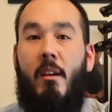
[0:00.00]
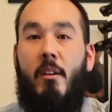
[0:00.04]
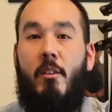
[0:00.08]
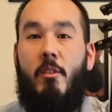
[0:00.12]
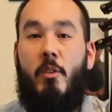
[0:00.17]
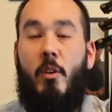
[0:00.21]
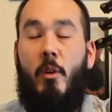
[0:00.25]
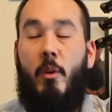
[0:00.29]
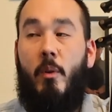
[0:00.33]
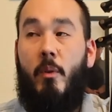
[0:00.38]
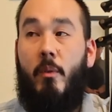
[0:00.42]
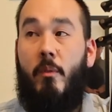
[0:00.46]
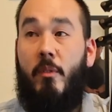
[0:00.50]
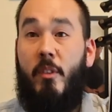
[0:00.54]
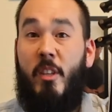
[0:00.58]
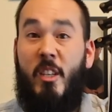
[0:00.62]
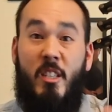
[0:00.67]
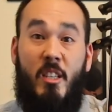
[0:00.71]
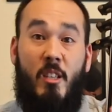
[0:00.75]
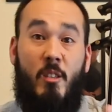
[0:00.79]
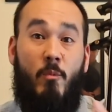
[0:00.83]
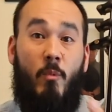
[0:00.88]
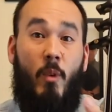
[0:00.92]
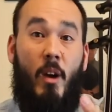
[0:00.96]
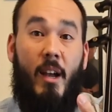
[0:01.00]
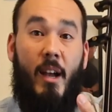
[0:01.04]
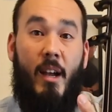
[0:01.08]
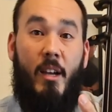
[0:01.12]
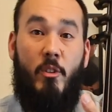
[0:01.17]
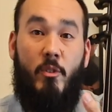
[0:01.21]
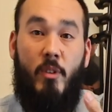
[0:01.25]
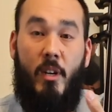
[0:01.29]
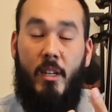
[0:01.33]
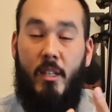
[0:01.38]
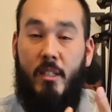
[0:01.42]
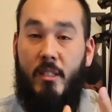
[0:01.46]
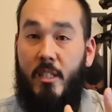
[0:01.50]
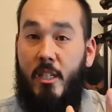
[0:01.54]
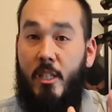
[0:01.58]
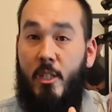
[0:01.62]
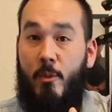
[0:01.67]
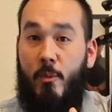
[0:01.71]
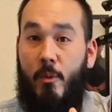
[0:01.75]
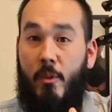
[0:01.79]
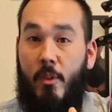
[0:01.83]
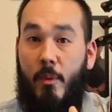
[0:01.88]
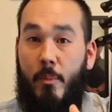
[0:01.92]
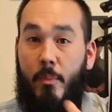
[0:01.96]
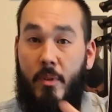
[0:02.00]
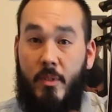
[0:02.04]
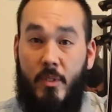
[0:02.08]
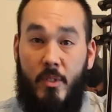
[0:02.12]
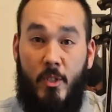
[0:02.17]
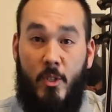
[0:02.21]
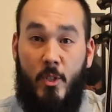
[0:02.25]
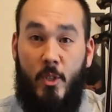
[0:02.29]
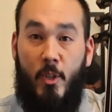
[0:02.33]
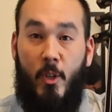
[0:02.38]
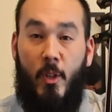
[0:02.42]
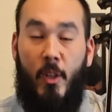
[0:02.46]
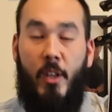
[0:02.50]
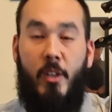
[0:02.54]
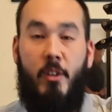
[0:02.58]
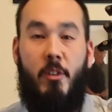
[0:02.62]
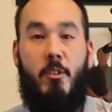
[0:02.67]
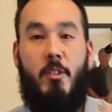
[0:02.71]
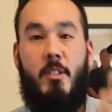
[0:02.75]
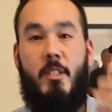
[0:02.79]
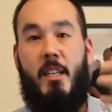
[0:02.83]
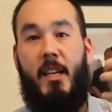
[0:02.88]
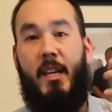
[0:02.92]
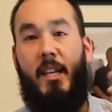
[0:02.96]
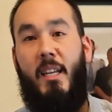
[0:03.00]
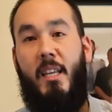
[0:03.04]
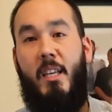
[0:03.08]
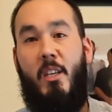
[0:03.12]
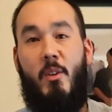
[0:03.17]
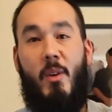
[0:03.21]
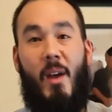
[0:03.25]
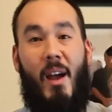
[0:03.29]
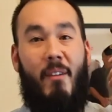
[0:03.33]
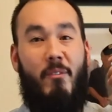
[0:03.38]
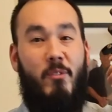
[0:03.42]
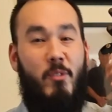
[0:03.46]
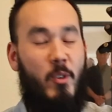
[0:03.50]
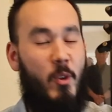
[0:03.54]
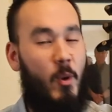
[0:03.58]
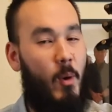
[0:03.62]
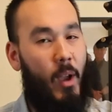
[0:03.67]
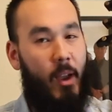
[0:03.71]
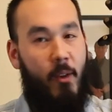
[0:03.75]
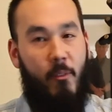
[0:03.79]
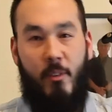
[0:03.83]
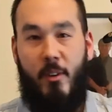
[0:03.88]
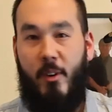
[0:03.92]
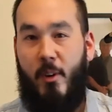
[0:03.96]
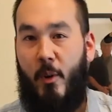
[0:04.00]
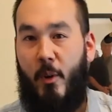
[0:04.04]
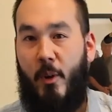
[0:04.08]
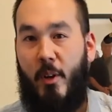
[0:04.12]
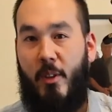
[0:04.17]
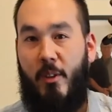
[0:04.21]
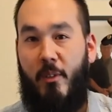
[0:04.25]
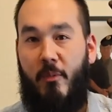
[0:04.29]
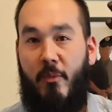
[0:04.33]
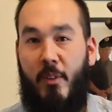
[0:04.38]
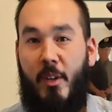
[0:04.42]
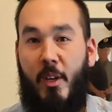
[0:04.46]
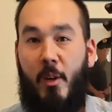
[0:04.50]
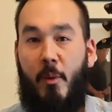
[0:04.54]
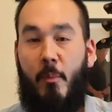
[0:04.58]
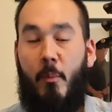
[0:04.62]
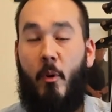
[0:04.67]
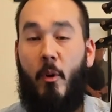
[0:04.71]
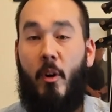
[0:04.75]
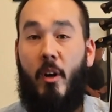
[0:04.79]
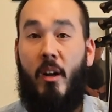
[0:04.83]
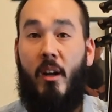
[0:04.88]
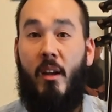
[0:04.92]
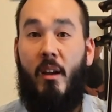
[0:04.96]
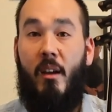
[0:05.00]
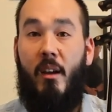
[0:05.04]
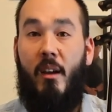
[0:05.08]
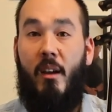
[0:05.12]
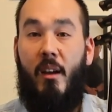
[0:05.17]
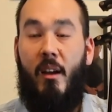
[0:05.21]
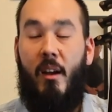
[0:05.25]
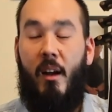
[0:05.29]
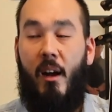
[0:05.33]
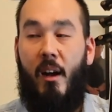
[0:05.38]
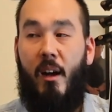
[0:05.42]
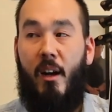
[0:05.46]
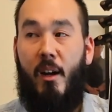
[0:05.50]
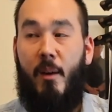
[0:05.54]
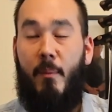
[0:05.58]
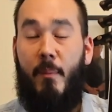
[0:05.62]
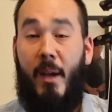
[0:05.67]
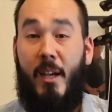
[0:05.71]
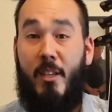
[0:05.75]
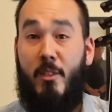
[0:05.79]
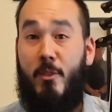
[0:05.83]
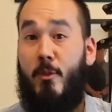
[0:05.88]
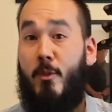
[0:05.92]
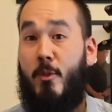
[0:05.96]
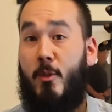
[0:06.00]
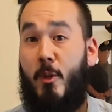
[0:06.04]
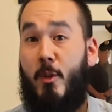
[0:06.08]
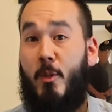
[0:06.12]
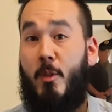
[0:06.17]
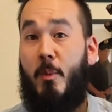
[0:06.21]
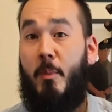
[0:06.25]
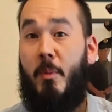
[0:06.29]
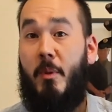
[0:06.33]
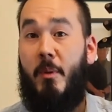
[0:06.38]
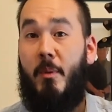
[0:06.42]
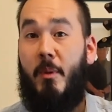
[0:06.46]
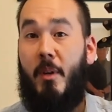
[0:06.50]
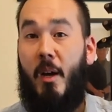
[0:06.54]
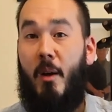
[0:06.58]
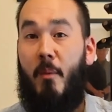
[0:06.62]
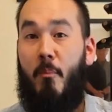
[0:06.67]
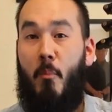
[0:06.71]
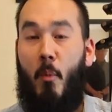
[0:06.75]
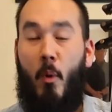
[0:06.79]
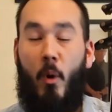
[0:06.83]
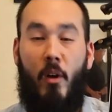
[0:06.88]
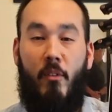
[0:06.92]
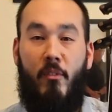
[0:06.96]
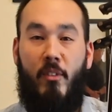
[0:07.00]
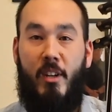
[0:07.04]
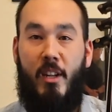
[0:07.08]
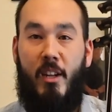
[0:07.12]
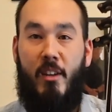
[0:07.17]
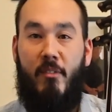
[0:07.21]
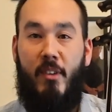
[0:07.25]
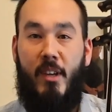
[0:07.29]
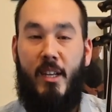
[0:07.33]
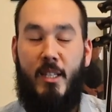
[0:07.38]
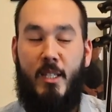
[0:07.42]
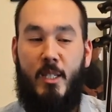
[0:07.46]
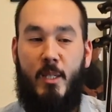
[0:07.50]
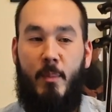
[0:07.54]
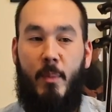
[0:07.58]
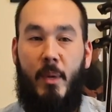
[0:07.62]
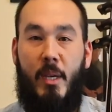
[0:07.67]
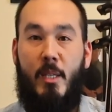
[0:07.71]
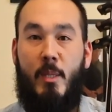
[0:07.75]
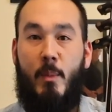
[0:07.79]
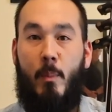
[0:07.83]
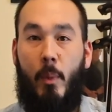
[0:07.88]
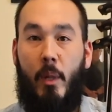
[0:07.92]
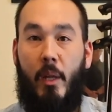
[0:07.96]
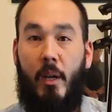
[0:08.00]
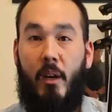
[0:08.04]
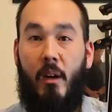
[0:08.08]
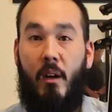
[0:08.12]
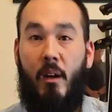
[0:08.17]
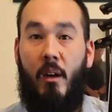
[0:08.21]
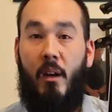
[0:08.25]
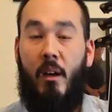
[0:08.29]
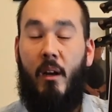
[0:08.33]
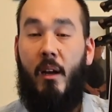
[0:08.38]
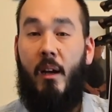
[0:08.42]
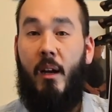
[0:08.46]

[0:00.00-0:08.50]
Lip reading: So this is why I try to teach with a positional understanding. You have to know every note on the fingerboard as you start to become more of an advanced bass player,